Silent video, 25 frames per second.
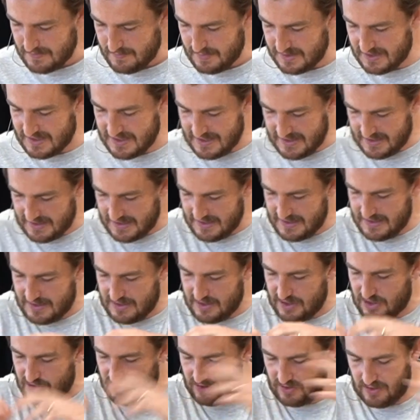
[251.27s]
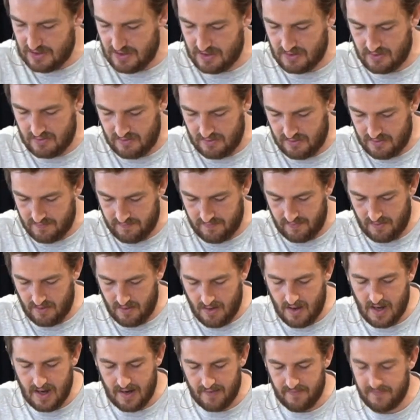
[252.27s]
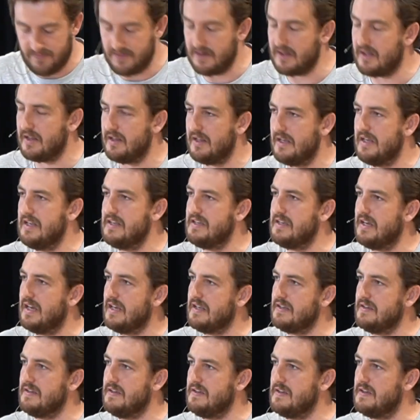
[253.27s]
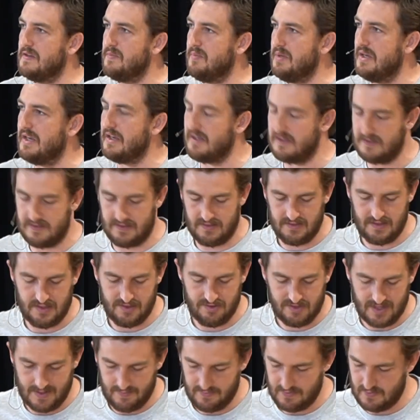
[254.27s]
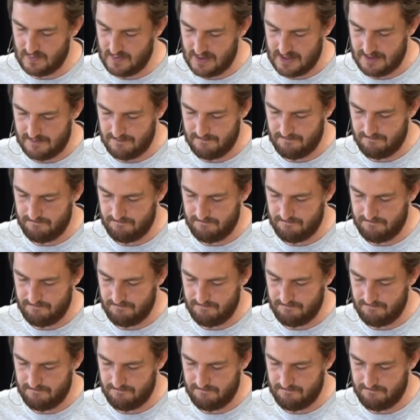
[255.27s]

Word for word: But this is the circle of life that Ecclesiastes depicts in chapter 1.